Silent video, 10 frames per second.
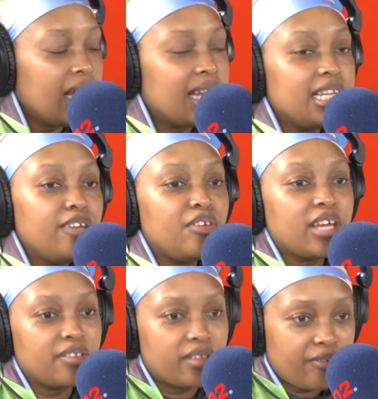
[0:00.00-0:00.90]

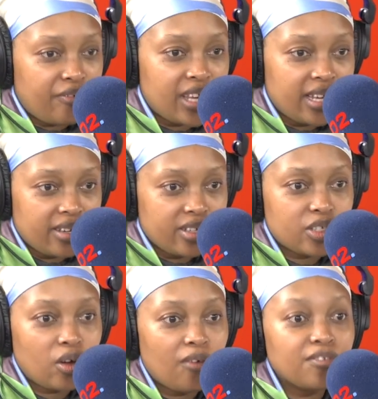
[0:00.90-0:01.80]
alleviate the
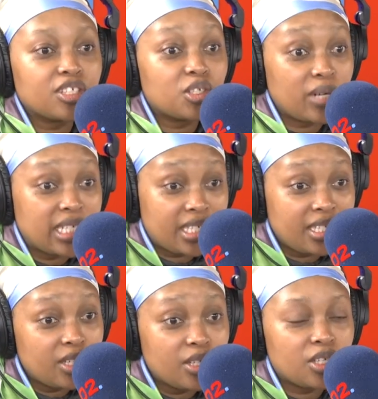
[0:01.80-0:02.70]
fears of the 20
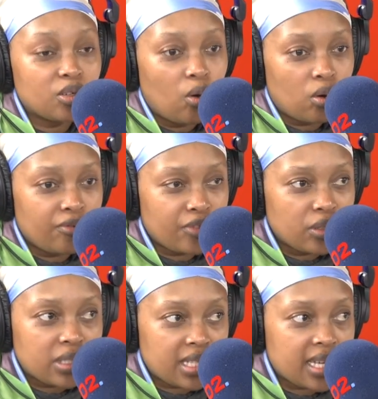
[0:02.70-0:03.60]
years and all of those